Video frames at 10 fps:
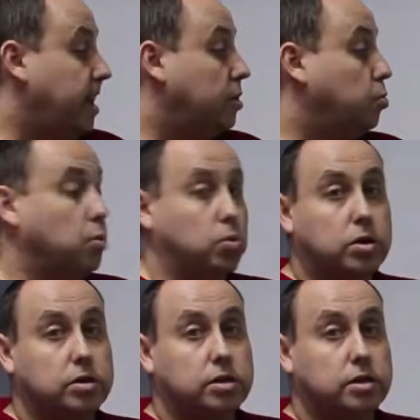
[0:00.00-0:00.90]
it
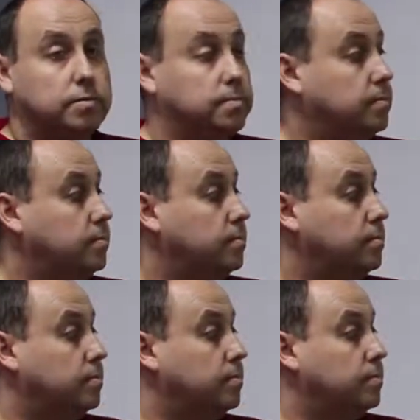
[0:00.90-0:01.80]
walks.
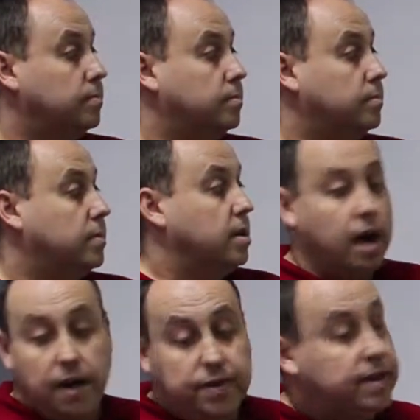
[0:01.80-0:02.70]

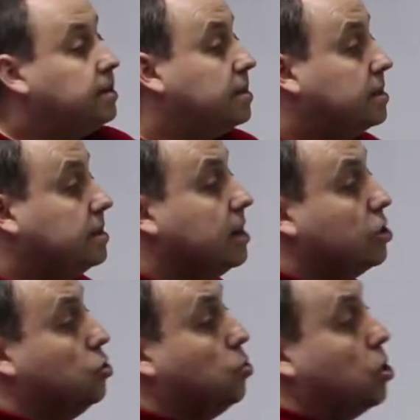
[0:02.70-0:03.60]
And these are the
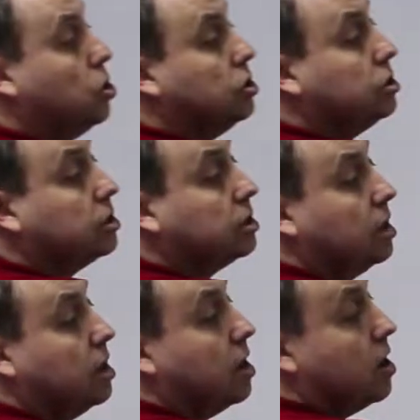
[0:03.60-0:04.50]
signal
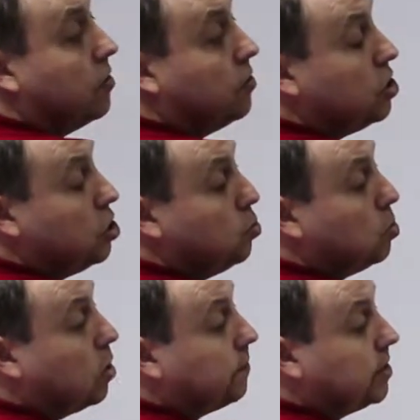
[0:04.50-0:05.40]
words that you
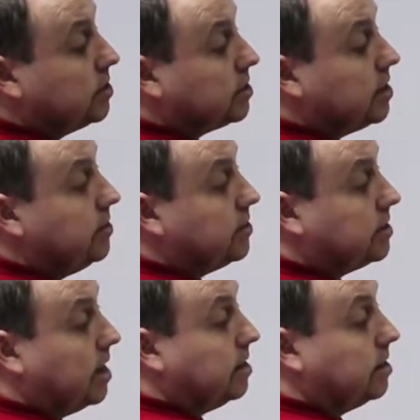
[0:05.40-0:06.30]
will often see in the
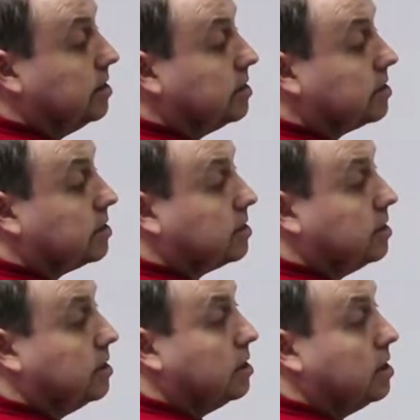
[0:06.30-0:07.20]

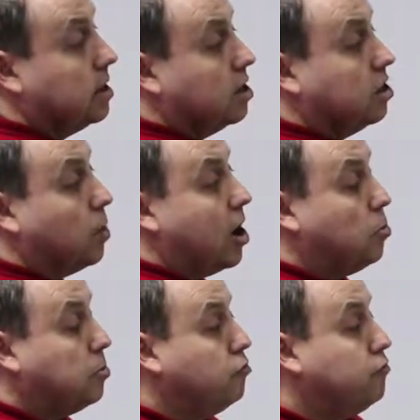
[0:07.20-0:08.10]
sentence that will
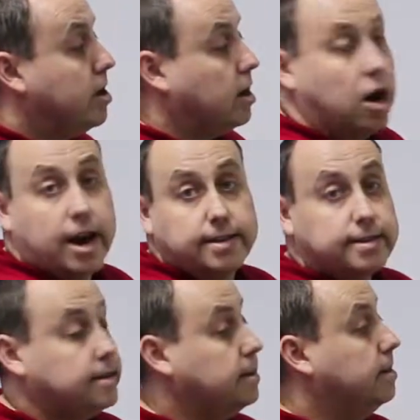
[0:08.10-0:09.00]
help you
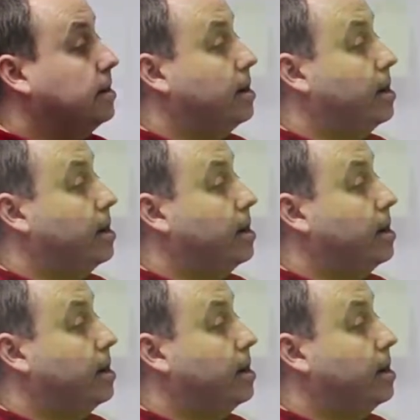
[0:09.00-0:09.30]
realise